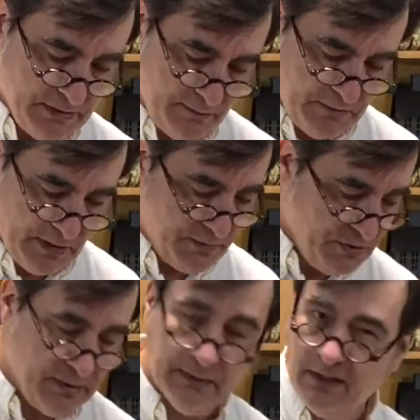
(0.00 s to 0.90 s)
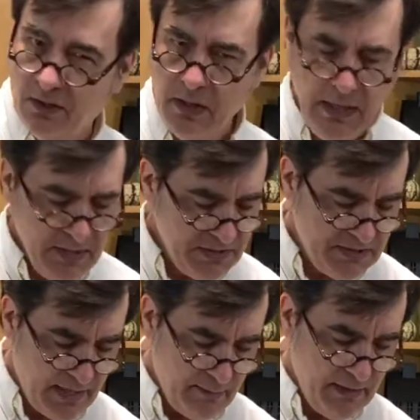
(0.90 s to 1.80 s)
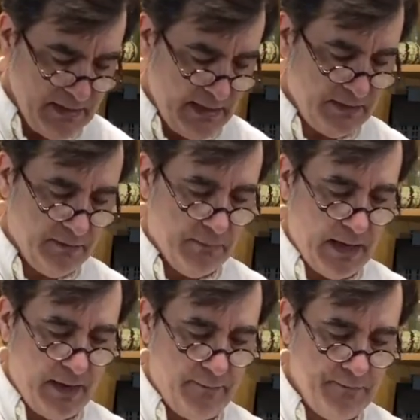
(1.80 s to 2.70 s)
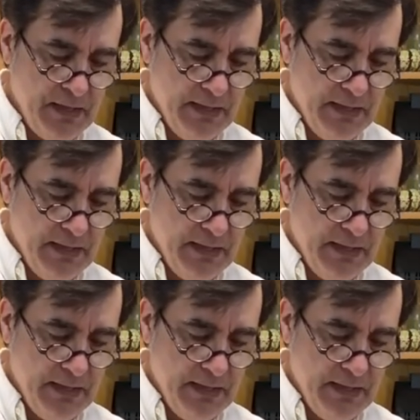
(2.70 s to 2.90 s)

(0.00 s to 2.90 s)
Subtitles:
sometimes you can get a little sediment at the bottom.